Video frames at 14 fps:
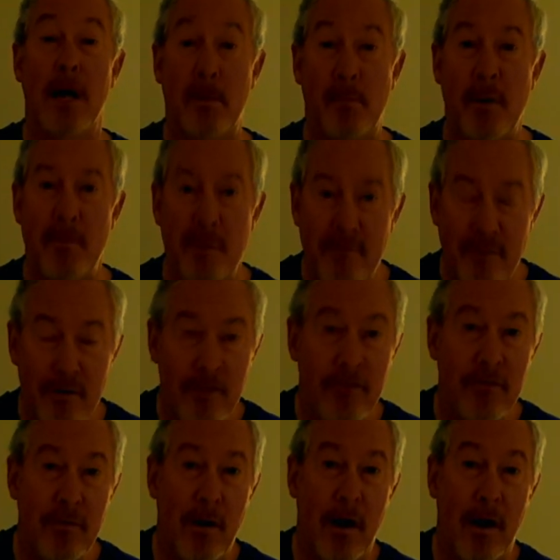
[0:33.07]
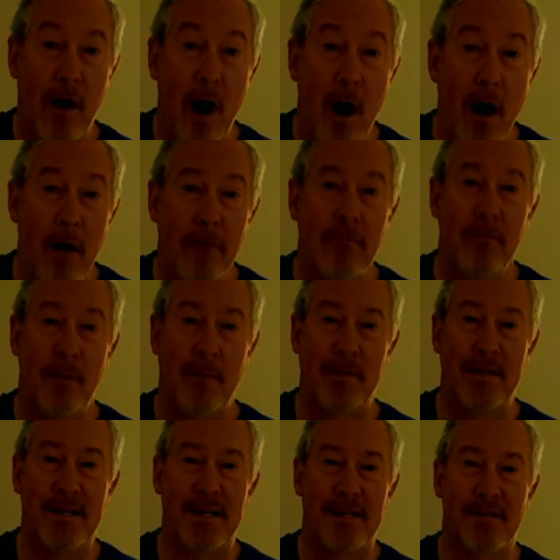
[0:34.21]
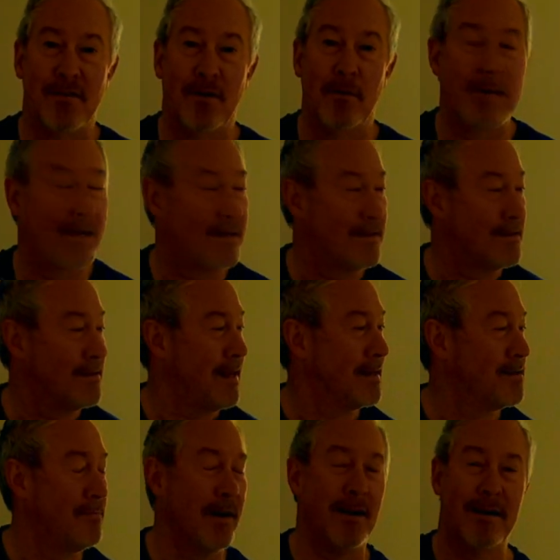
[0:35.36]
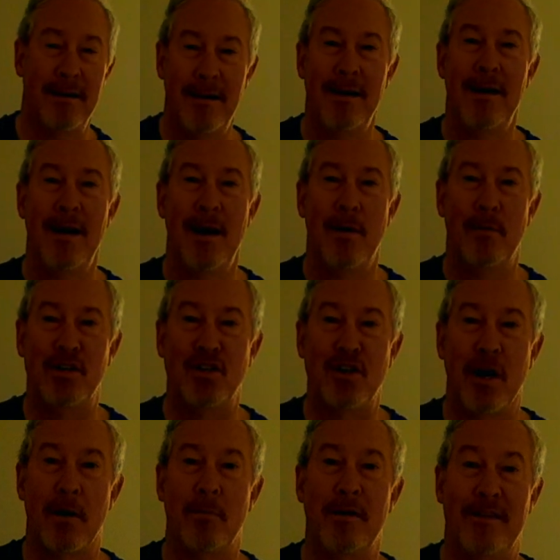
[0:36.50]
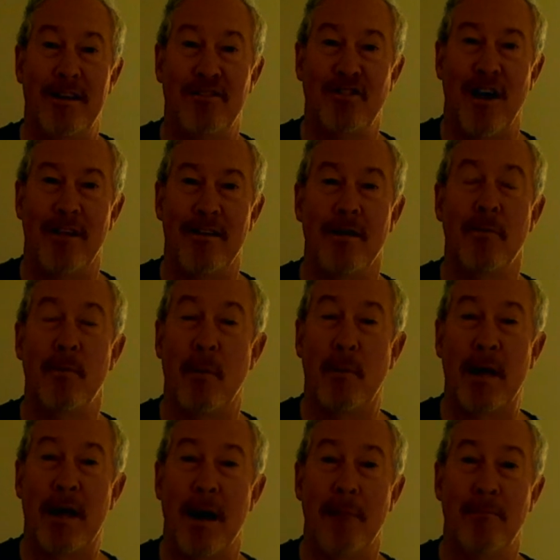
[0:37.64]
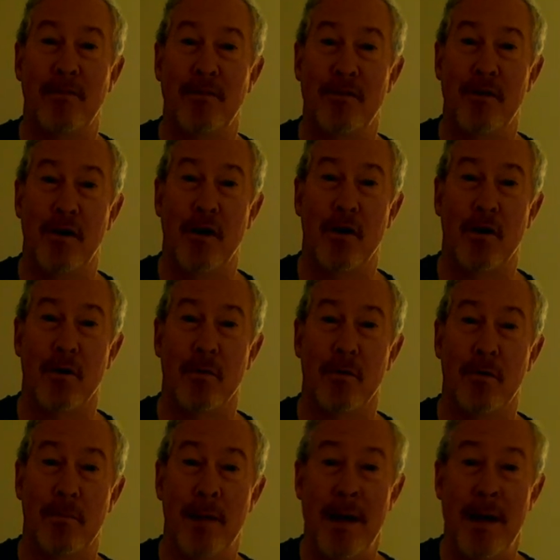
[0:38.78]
And we refer to our heart when we say soul because that's what we share with each other when we come to the yoga room.